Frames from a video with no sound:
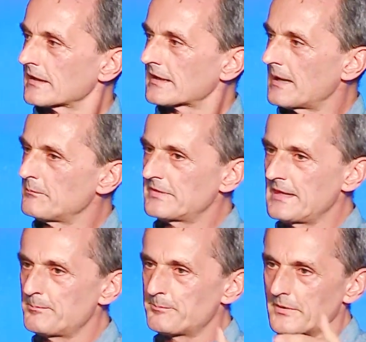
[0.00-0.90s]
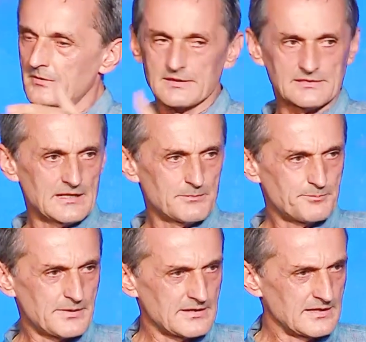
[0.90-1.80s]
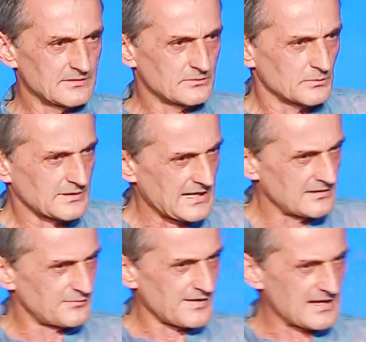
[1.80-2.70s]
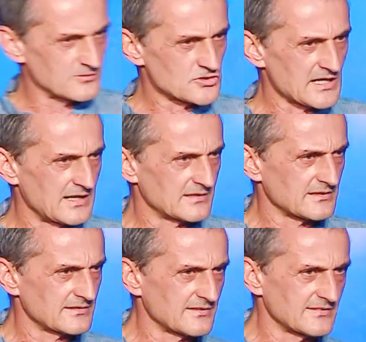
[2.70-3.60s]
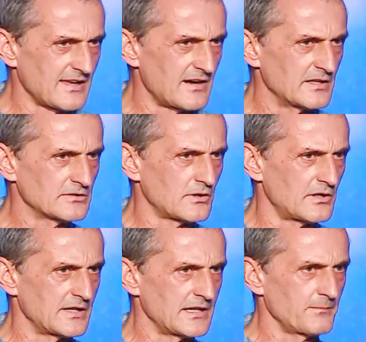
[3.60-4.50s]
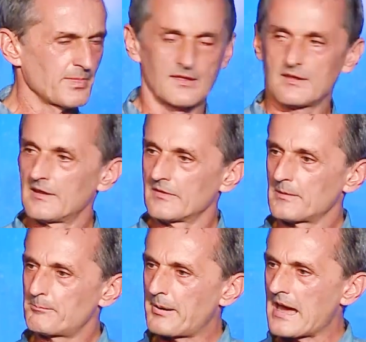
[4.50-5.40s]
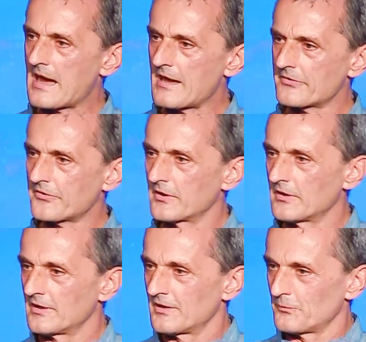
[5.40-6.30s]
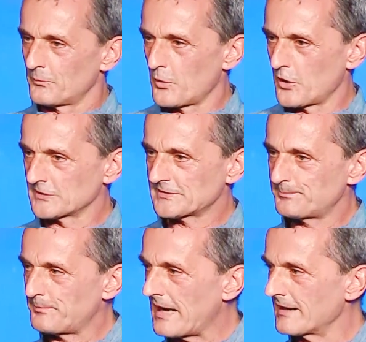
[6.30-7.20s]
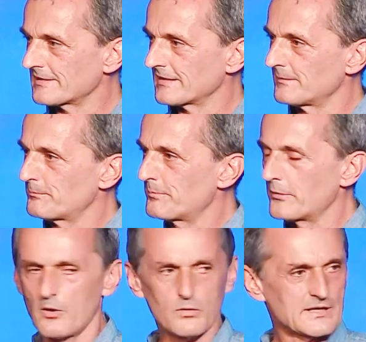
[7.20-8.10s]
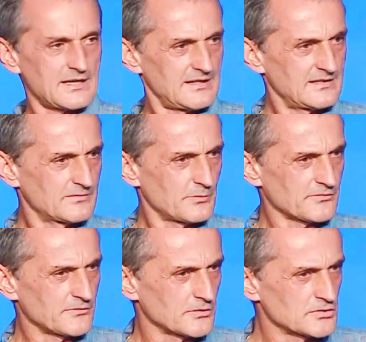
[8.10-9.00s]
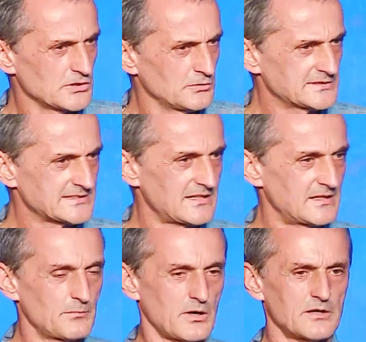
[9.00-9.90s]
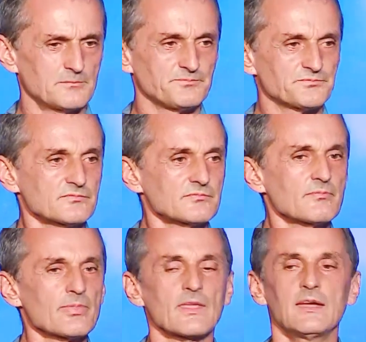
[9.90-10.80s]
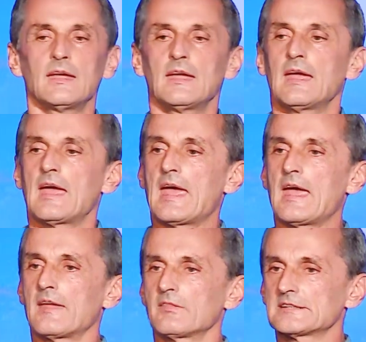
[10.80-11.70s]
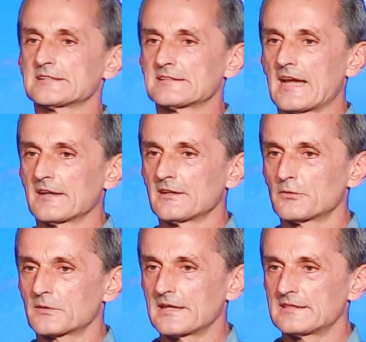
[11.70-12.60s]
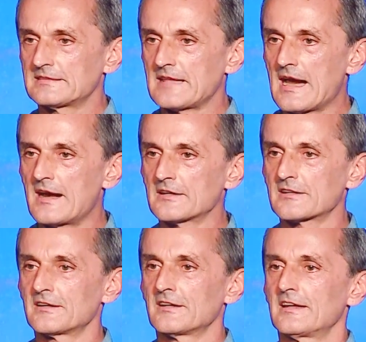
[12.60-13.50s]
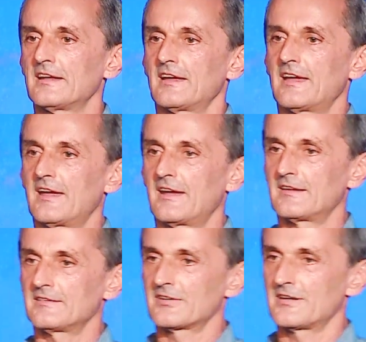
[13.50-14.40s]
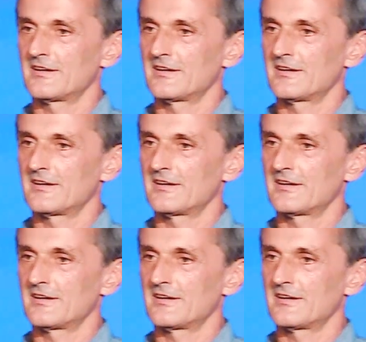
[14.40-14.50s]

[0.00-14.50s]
came deeper and deeper into kind of uncharted territory. The path was partly broken, it was not used anymore, and it started to get dark, and